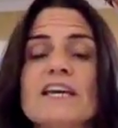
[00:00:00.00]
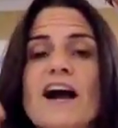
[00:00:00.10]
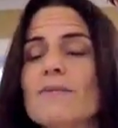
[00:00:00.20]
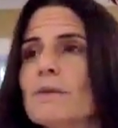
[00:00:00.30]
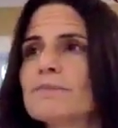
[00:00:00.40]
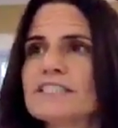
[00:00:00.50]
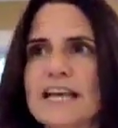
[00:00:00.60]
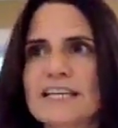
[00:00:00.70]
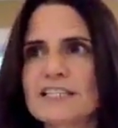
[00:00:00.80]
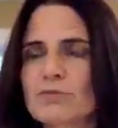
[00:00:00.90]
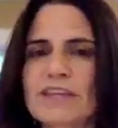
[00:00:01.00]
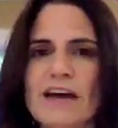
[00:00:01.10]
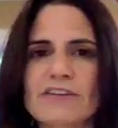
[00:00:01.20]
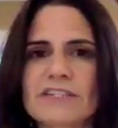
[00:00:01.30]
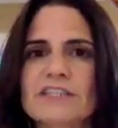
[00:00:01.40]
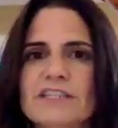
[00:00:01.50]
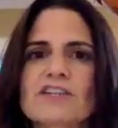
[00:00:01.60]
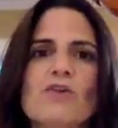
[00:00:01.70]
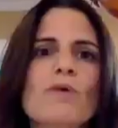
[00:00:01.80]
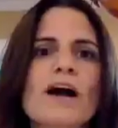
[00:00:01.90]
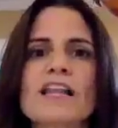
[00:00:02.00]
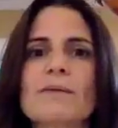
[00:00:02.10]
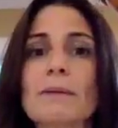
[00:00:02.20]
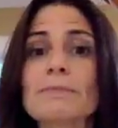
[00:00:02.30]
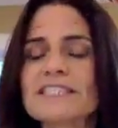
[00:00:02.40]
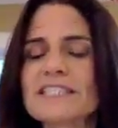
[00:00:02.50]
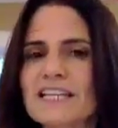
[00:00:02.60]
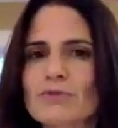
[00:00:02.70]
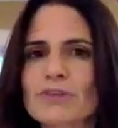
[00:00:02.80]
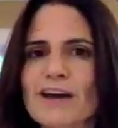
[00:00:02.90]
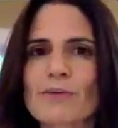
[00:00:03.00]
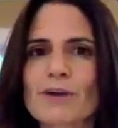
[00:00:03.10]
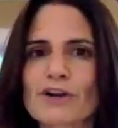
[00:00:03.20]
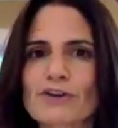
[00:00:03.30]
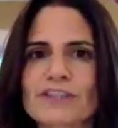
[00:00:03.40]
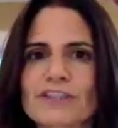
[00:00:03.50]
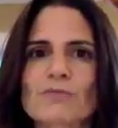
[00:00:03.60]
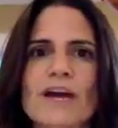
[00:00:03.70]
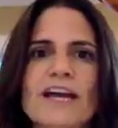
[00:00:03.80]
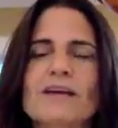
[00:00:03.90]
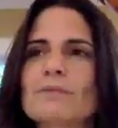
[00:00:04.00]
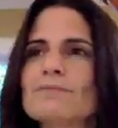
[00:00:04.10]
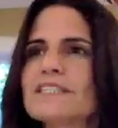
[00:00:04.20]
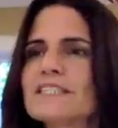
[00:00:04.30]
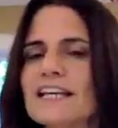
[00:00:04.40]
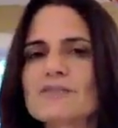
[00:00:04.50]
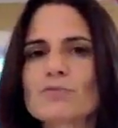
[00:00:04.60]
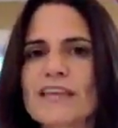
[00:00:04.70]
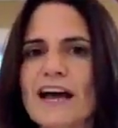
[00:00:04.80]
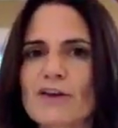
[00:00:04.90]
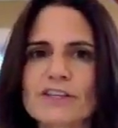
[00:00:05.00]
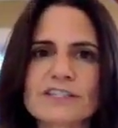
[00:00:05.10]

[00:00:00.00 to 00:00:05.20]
I'm obsessed with how this didn't go well. I'm obsessed with how I'm hurt this way. I'm obsessed with how